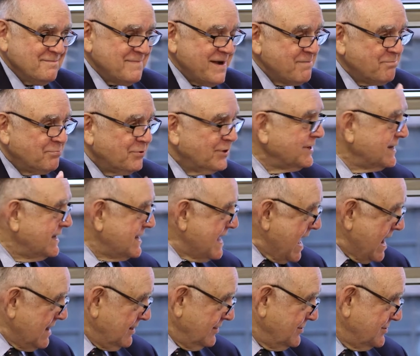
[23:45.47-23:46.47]
my brilliant
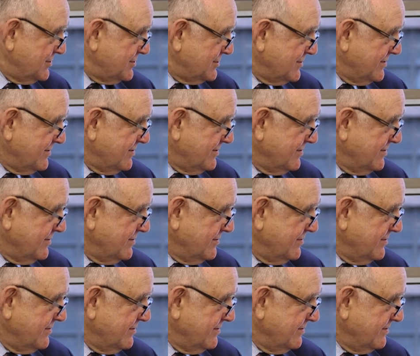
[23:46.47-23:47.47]
analyst,
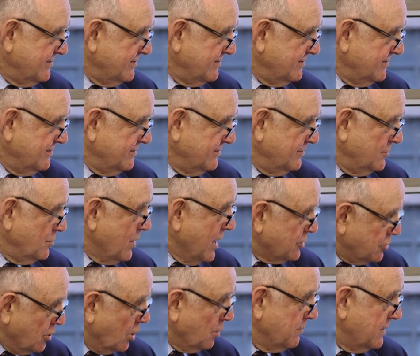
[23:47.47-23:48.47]
who I
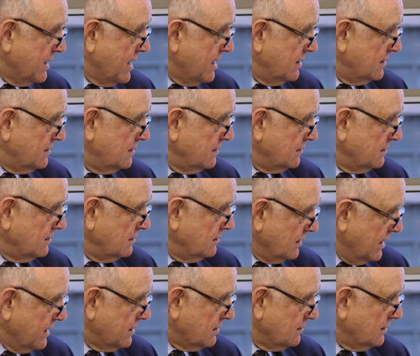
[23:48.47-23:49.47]
terminated,
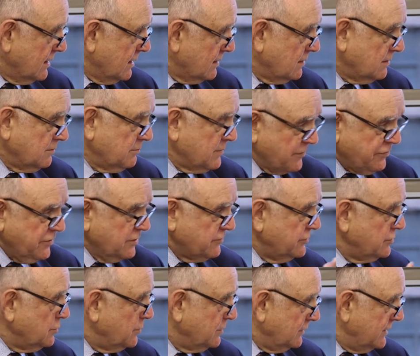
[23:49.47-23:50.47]
later, later. Nothing
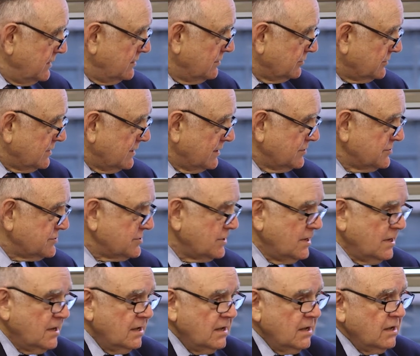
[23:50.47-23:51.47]
to do with legal things.
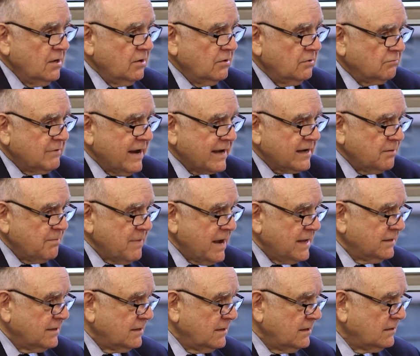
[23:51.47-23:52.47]

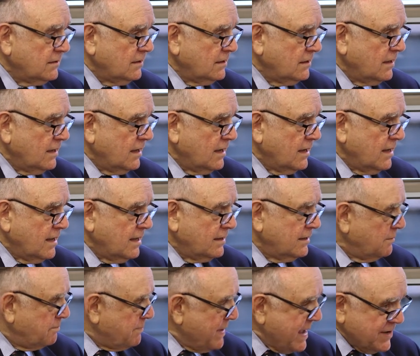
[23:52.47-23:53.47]
Recommended it, and
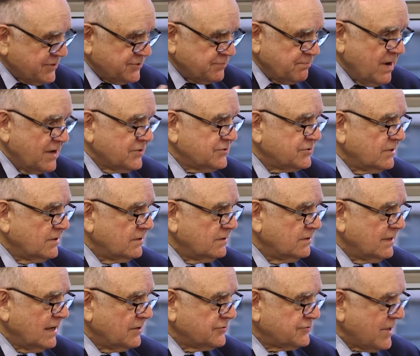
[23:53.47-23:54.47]
it passed muster.
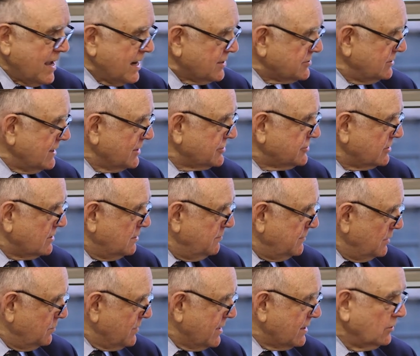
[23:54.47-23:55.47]
Our stock selection
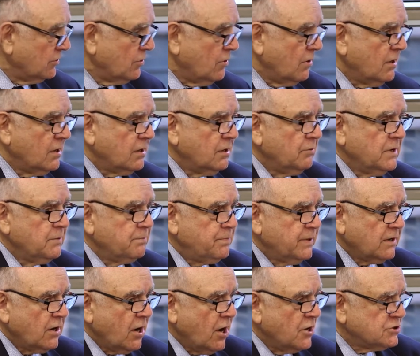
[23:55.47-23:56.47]
committee went along, and we
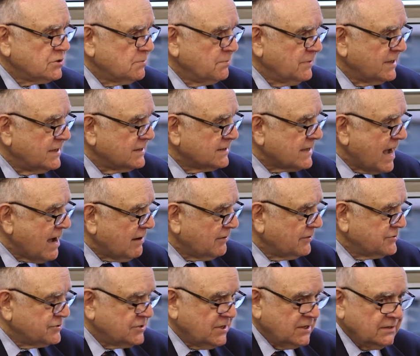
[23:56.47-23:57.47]
put $100 million
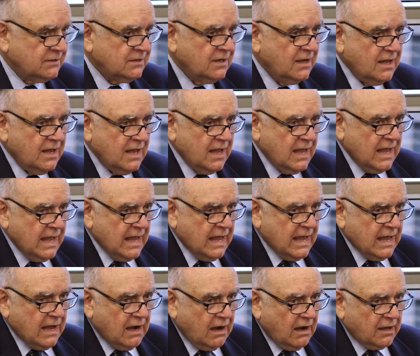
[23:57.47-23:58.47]
in
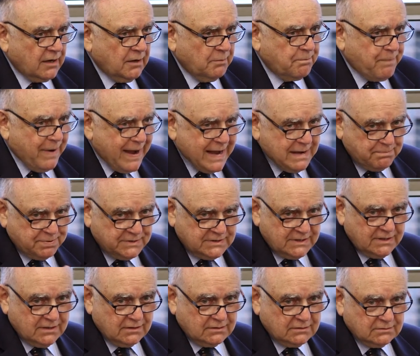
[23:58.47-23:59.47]
on a pipe
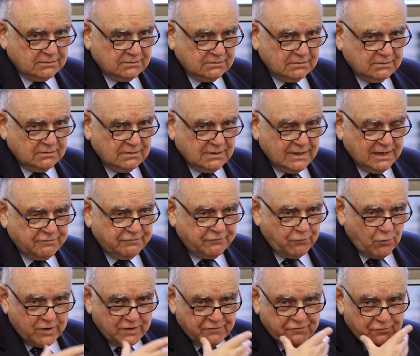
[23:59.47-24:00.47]
deal at
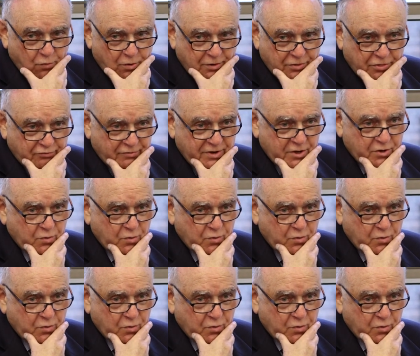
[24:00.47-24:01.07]
44 and three